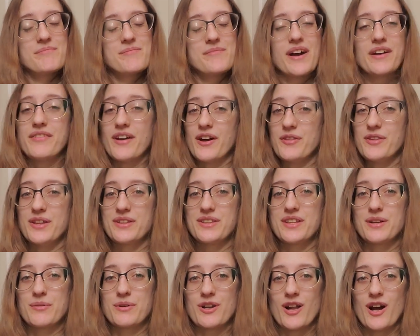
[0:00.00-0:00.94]
I found that
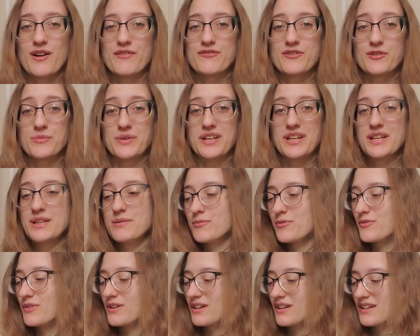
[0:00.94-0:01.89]
they were not for me
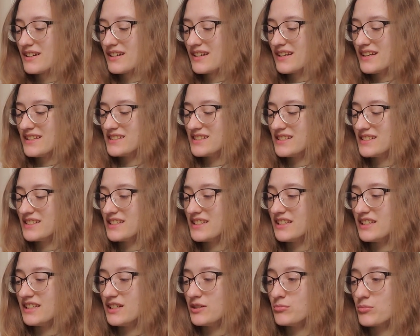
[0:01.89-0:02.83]
anymore. And then
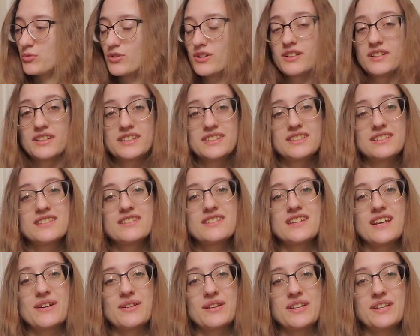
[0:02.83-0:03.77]
the Immortalists
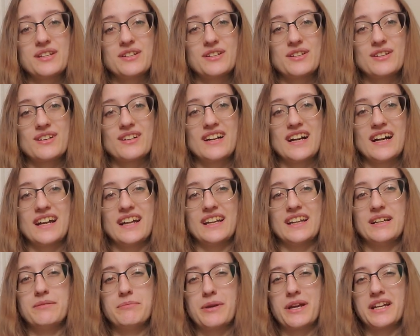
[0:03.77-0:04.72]
down here
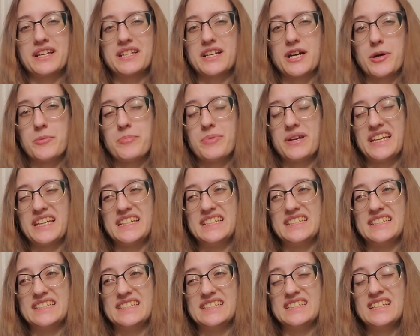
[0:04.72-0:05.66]
I picked up
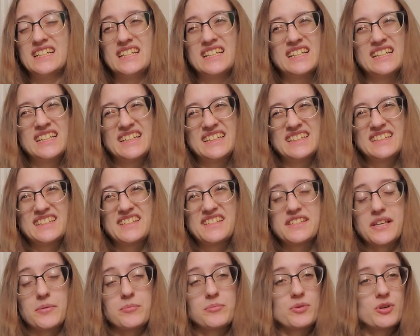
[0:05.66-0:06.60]
in
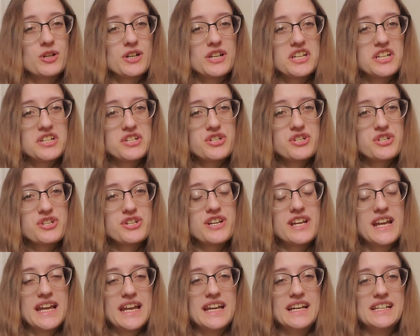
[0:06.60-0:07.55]
December-ish,
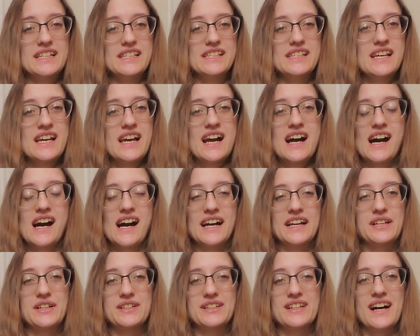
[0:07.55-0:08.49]
and I
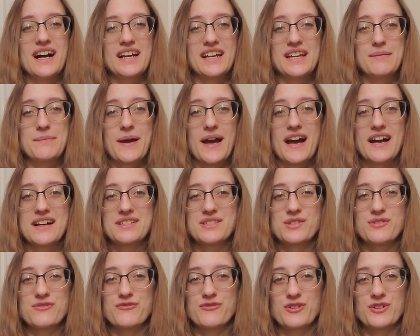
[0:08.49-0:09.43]
could not get past
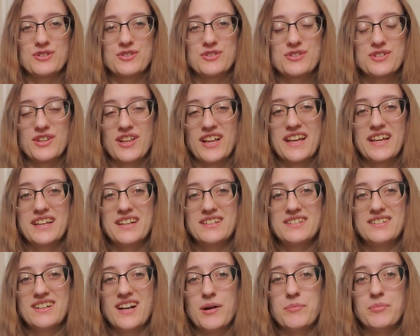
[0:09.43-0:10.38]
the first like
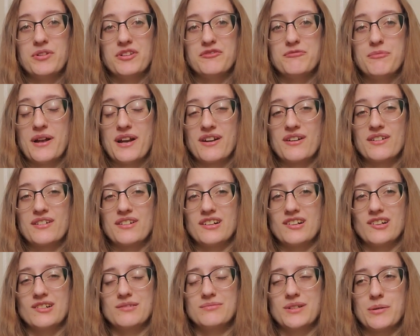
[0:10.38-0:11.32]
couple
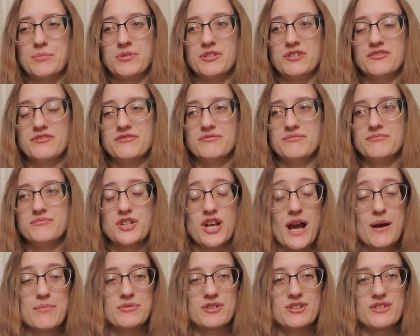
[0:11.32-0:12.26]
of
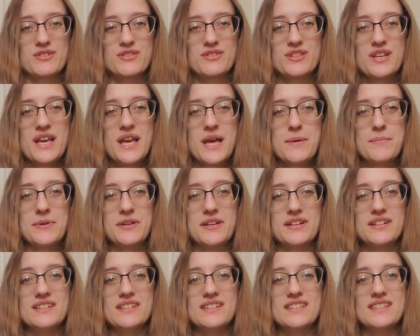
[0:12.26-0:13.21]
chapters
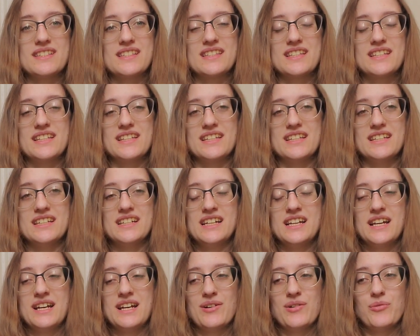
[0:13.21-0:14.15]
because the
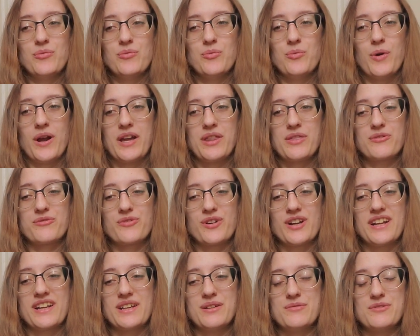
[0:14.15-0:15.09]
way the
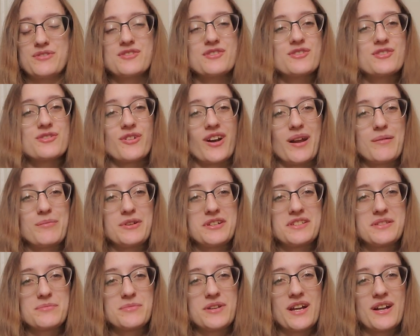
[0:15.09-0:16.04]
writing was describing
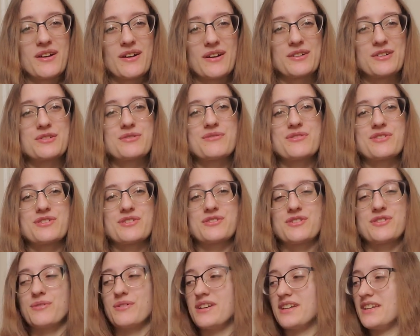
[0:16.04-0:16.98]
some characters was just
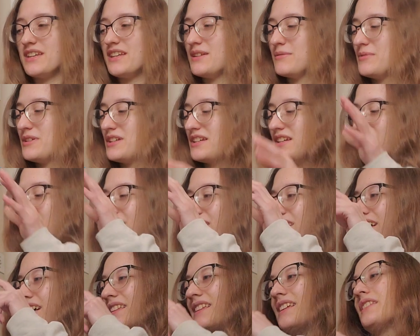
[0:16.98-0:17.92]
so icky to me.
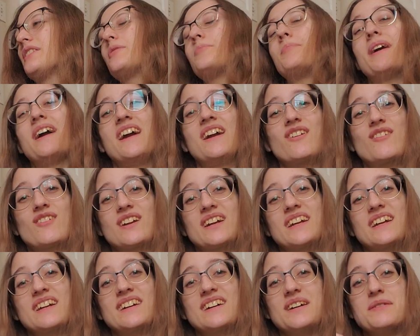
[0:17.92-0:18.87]
And then the
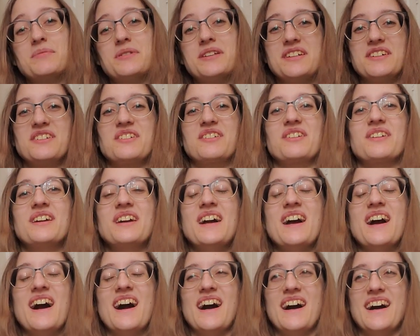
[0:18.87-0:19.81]
pairing up here
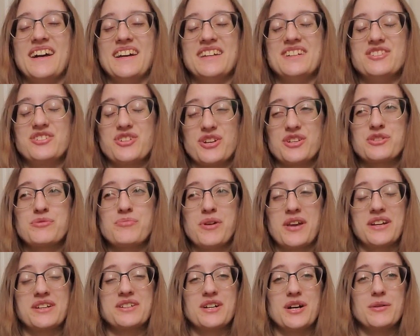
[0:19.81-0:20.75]
I just
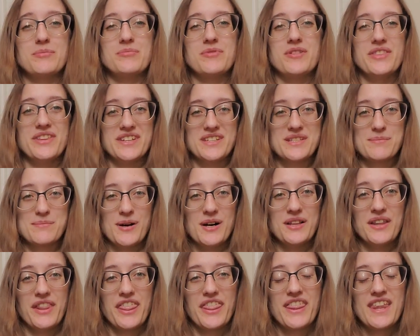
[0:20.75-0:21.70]
picked up this
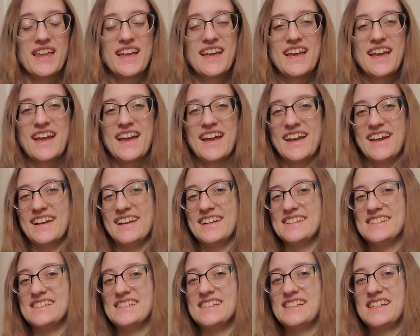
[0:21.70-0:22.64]
month,
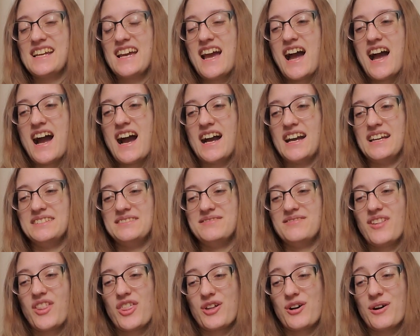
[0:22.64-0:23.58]
and I
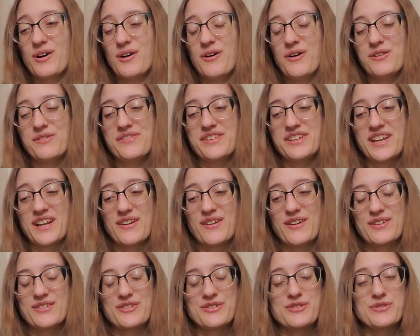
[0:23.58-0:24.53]
thought all of the
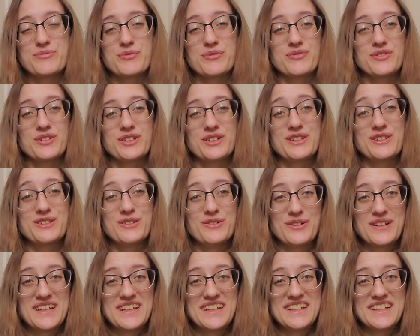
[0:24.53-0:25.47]
characters were really
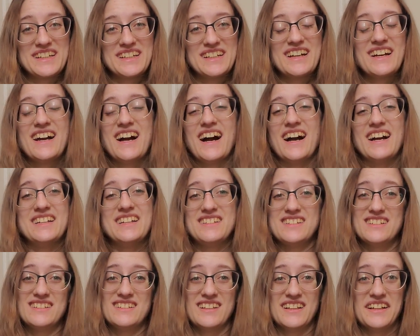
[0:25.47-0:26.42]
annoying. I
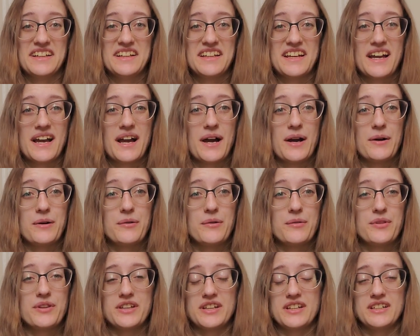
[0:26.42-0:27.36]
didn't like
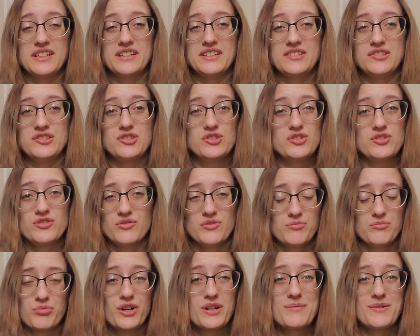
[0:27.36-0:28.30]
how they
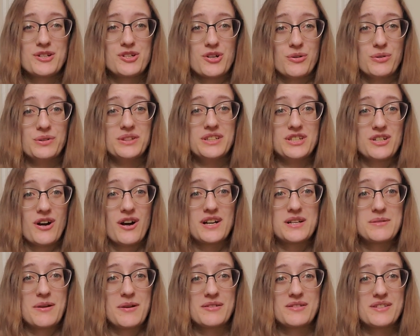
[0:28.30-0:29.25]
pretty much only
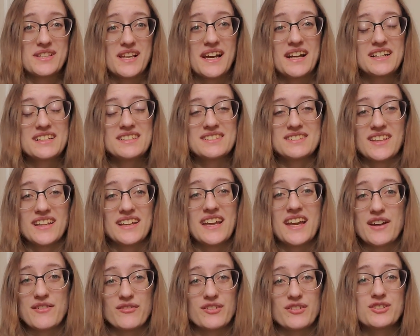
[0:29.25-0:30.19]
talked about sex like
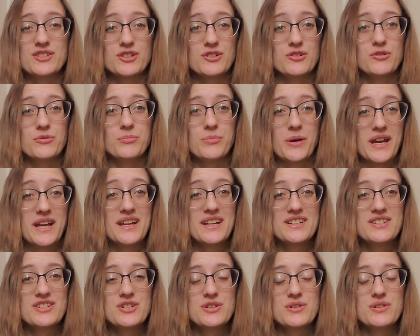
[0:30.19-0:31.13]
every single
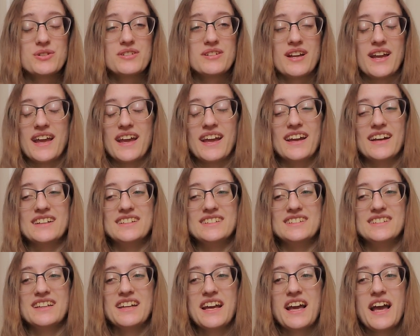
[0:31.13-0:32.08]
page,
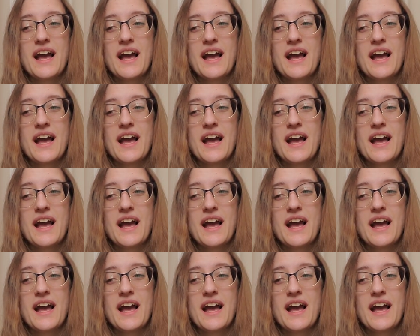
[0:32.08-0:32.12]
and